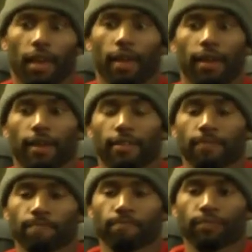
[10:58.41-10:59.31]
and
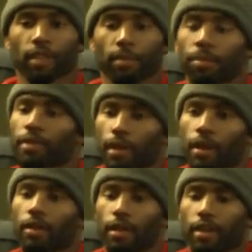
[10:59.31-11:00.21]
people was like,
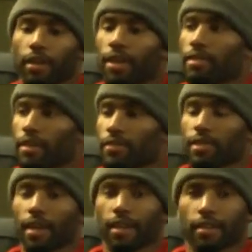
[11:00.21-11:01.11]
oh, yeah, you guys have a
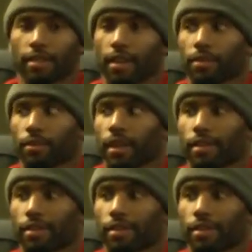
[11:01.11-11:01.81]
site, and we're like,